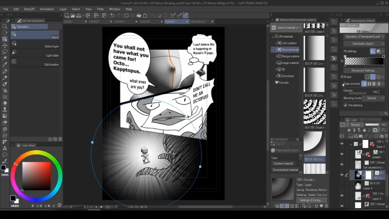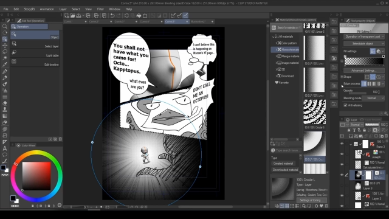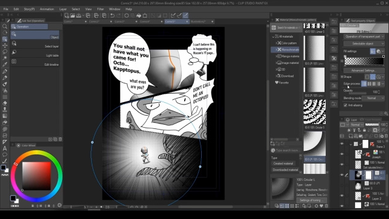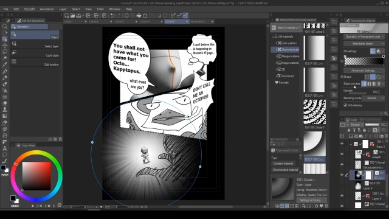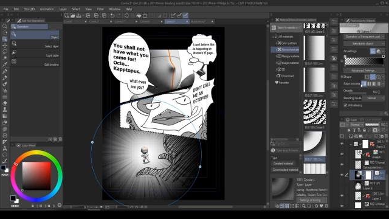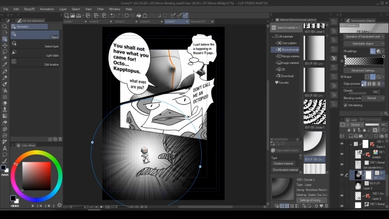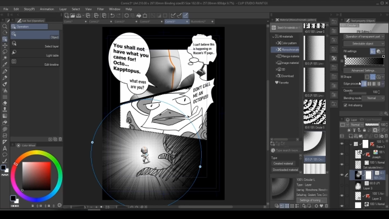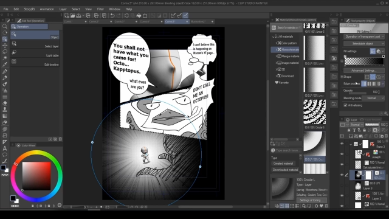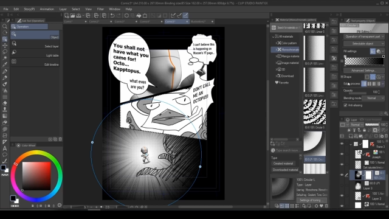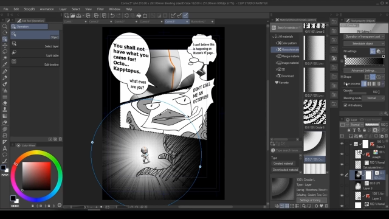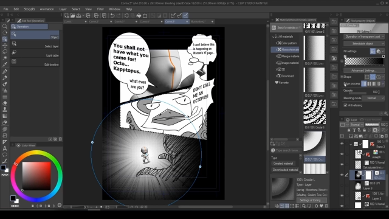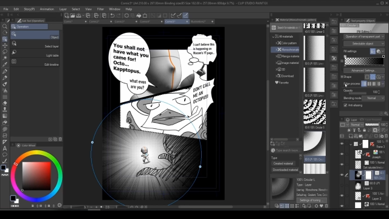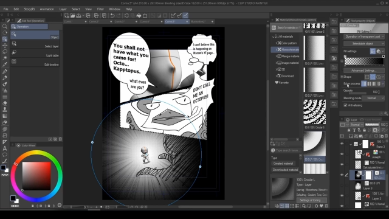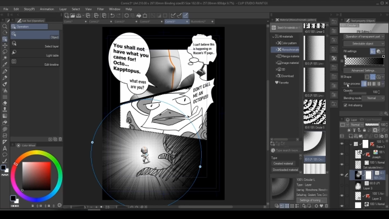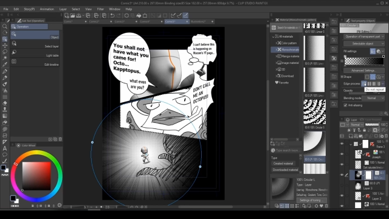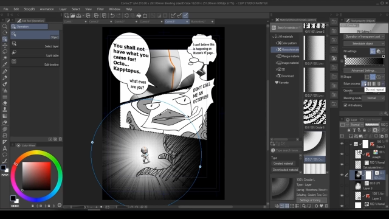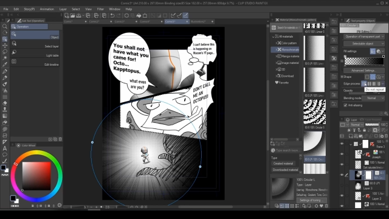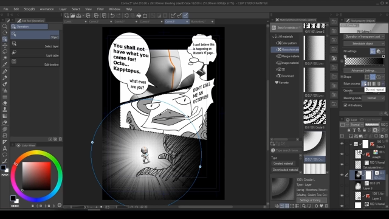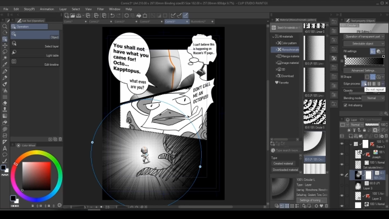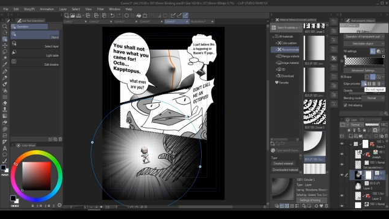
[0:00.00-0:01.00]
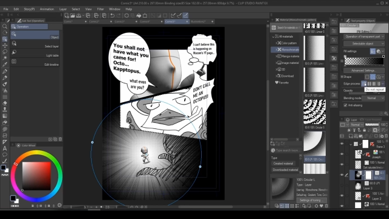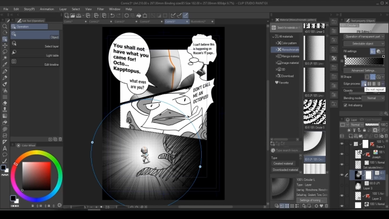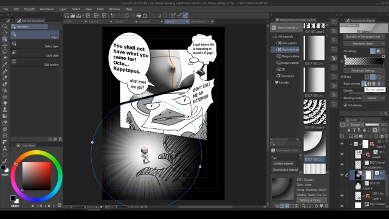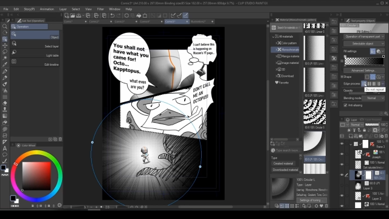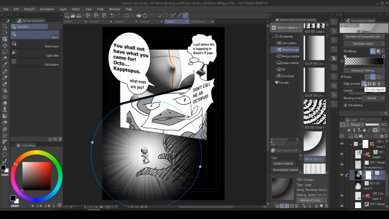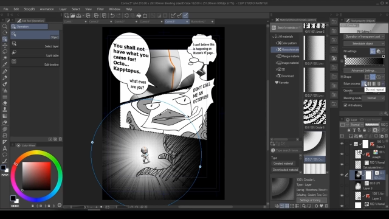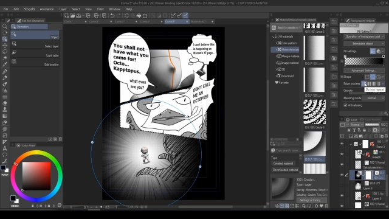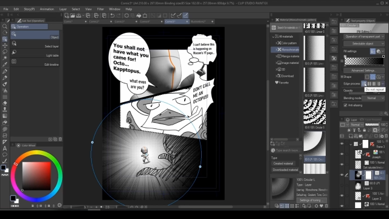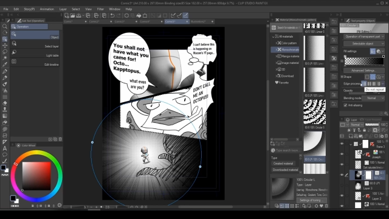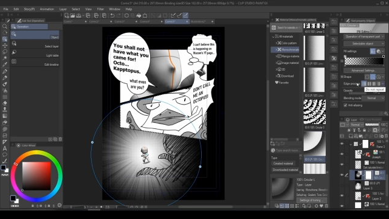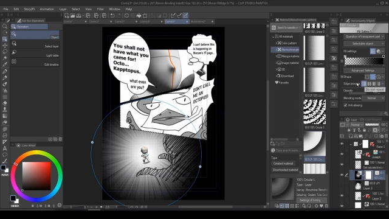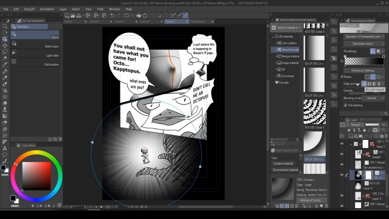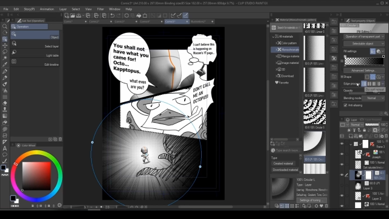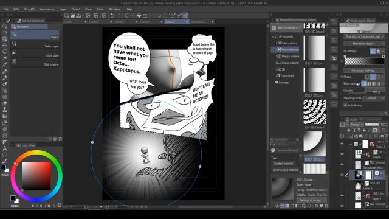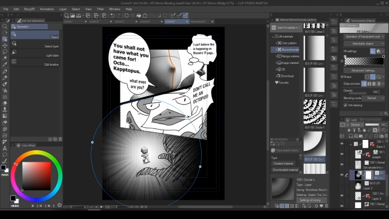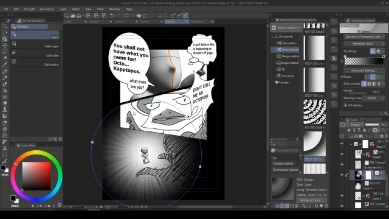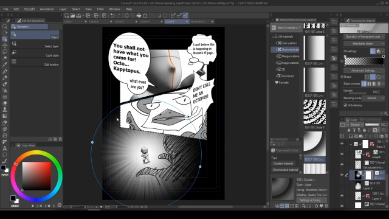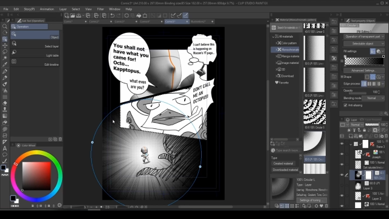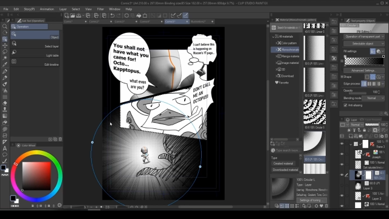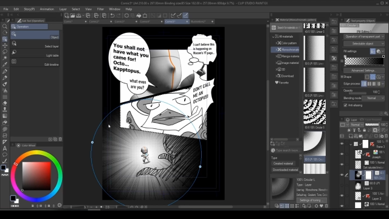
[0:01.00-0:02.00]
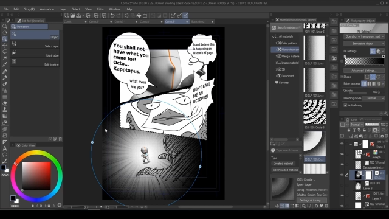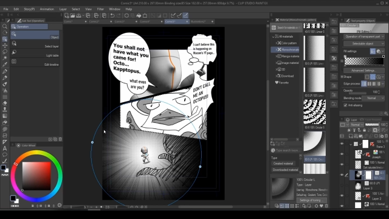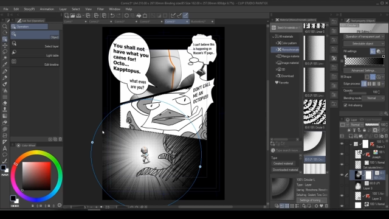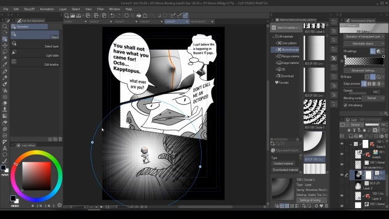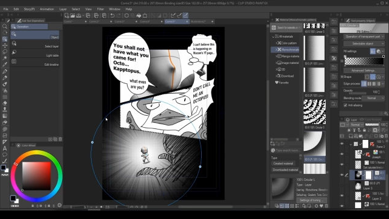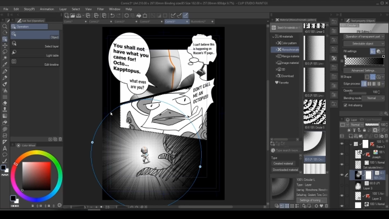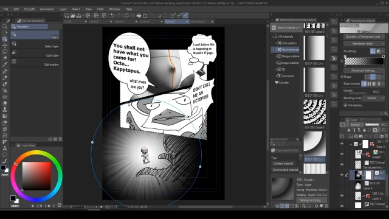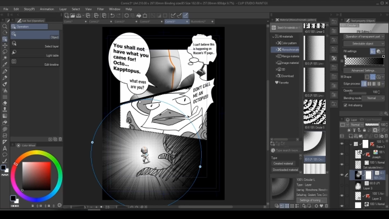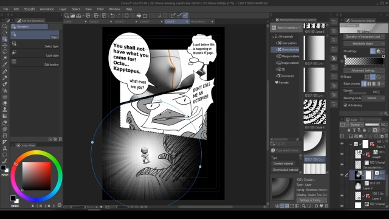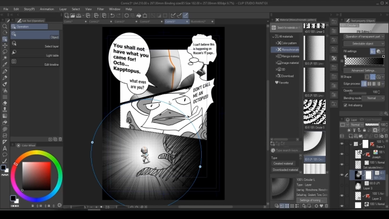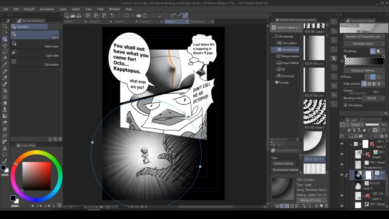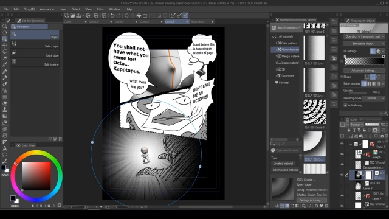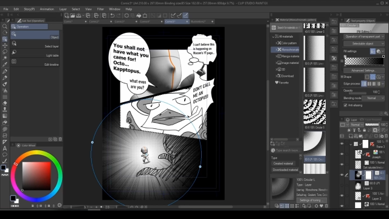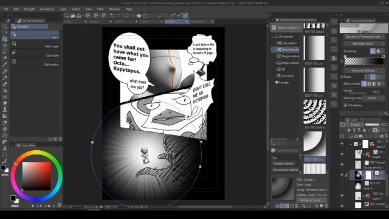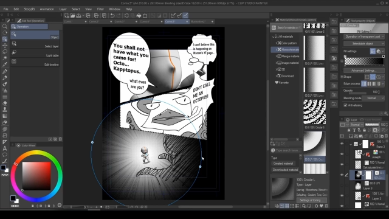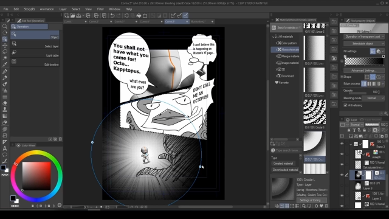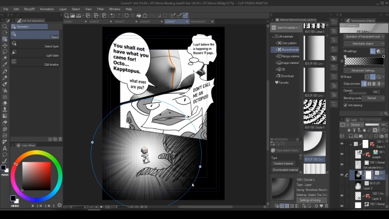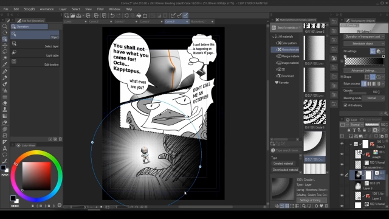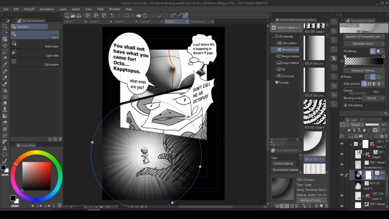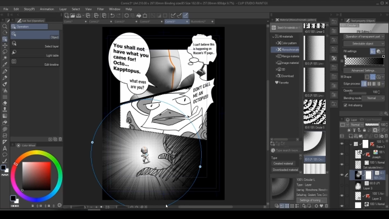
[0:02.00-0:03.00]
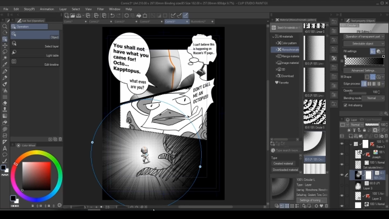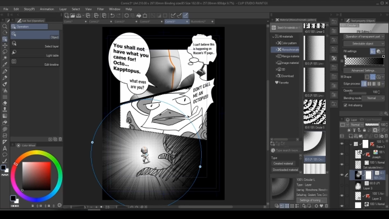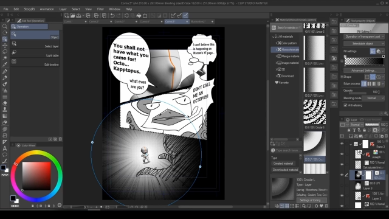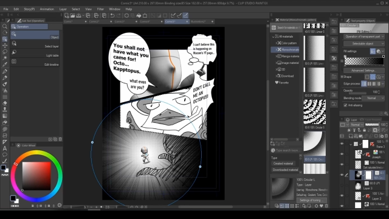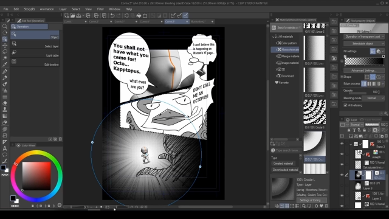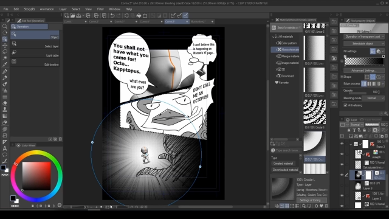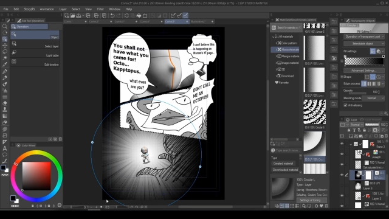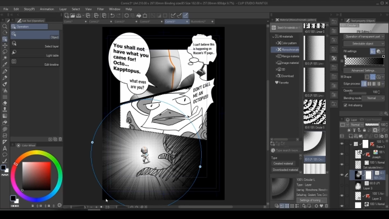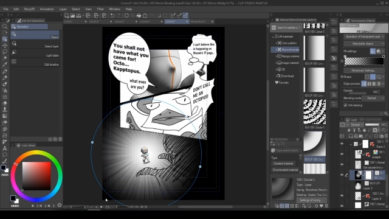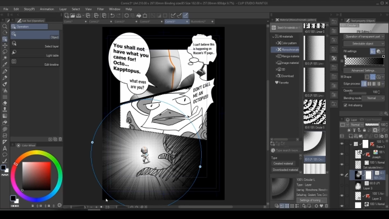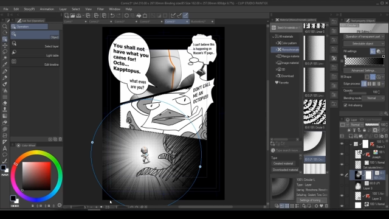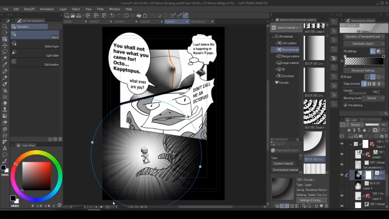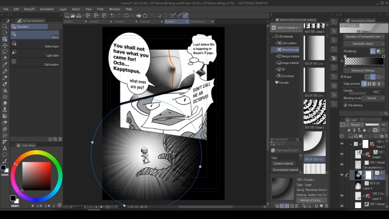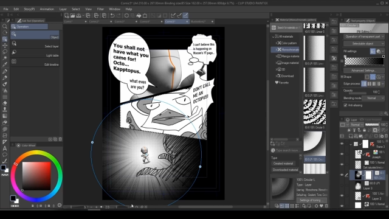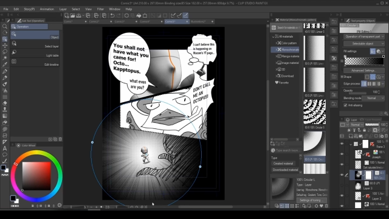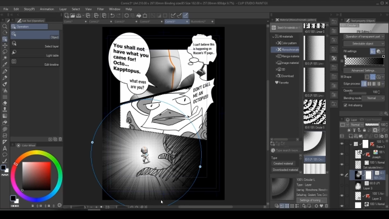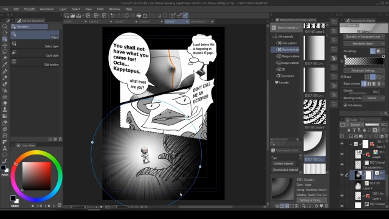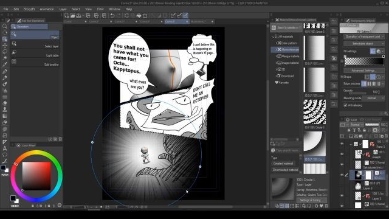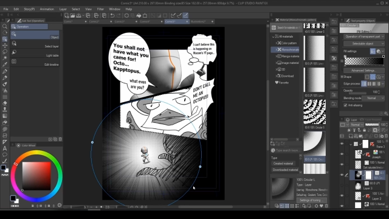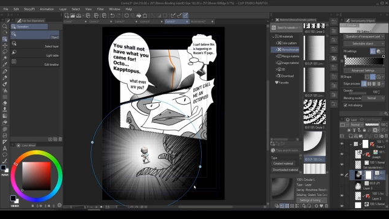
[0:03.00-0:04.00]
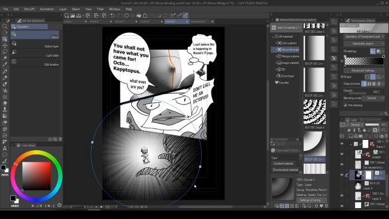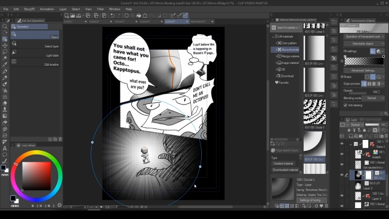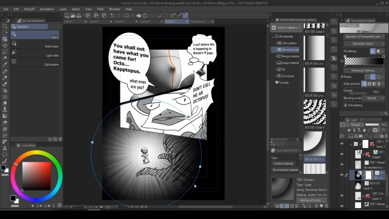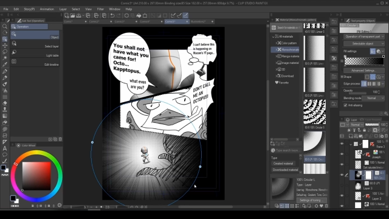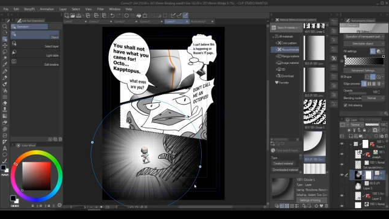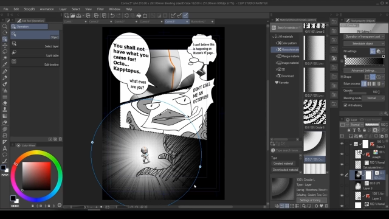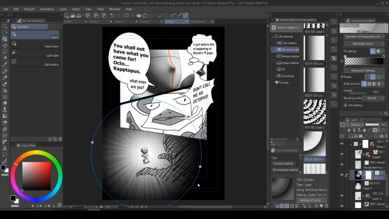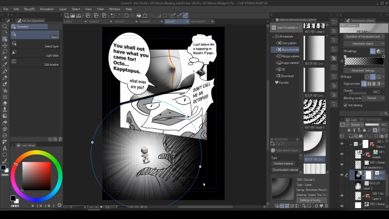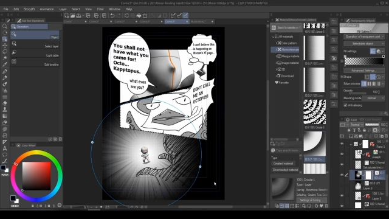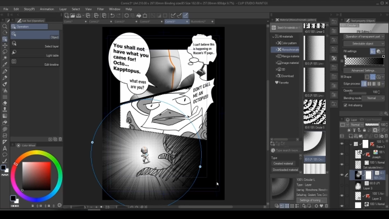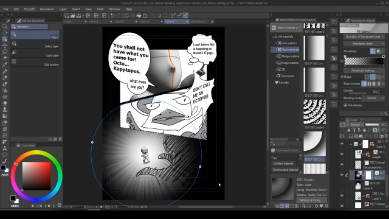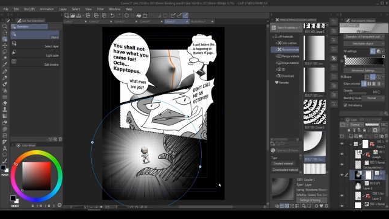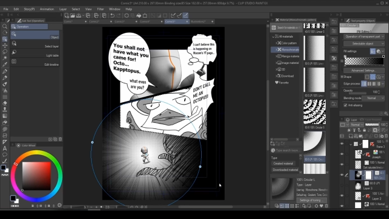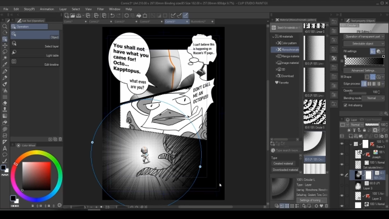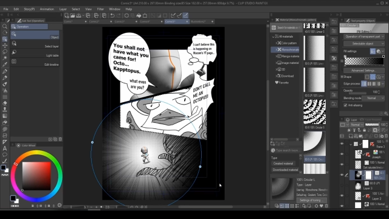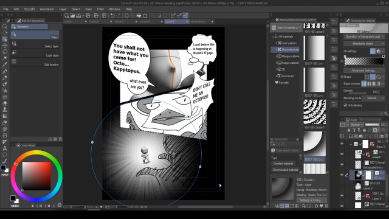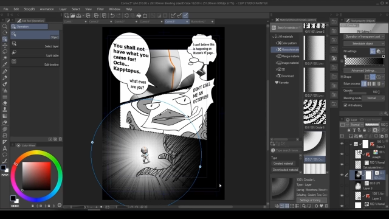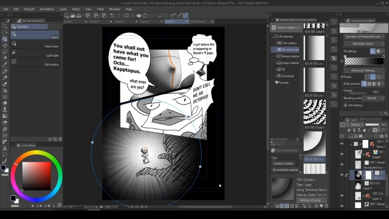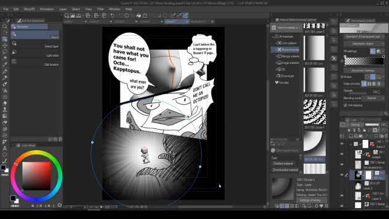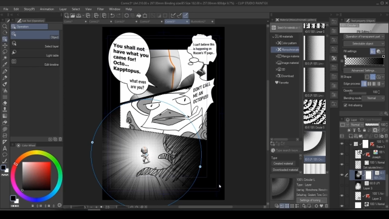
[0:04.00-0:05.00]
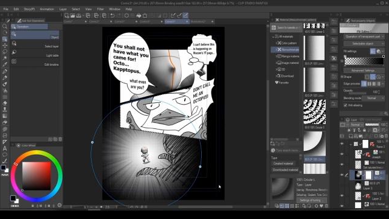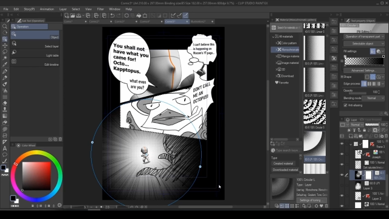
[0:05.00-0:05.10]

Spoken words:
[unreadable: no face in view]